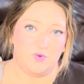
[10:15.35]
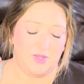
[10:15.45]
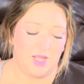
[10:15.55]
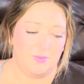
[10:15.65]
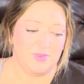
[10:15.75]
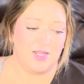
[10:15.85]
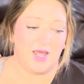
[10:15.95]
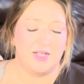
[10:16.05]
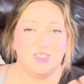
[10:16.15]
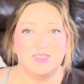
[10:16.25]
for them that
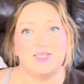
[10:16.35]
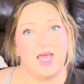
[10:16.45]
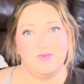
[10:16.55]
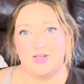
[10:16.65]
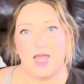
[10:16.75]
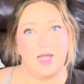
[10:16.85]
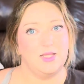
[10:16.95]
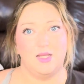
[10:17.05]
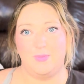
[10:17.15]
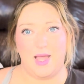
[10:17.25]
I just haven't had the
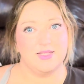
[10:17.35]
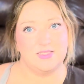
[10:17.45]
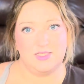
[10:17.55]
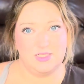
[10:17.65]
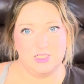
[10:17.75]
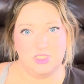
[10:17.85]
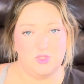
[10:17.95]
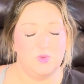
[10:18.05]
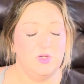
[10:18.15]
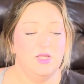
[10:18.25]
capacity to
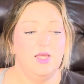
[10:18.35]
do.